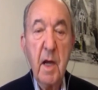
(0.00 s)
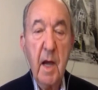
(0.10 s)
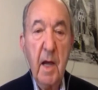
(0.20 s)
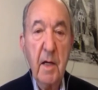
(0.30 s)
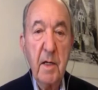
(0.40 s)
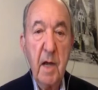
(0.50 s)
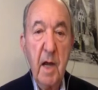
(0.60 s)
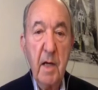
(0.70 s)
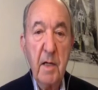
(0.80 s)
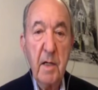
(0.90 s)

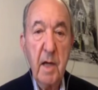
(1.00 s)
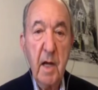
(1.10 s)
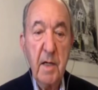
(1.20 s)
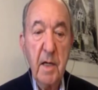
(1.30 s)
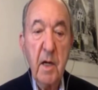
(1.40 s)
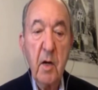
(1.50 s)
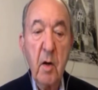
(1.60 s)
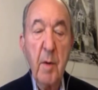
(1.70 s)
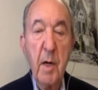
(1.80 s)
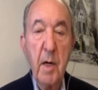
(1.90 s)
and
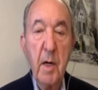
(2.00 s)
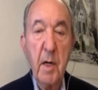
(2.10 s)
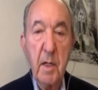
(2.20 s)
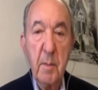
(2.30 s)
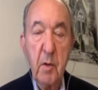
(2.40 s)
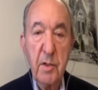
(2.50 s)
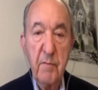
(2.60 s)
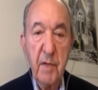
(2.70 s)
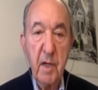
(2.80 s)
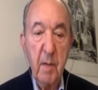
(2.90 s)
economically because
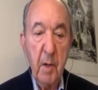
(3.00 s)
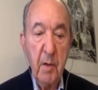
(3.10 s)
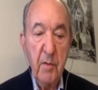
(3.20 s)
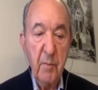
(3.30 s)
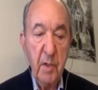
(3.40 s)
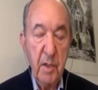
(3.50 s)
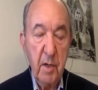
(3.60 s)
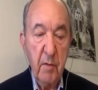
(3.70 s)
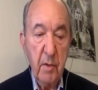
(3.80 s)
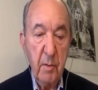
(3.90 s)
of the amount of
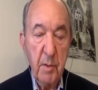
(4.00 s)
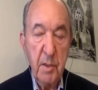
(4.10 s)
material,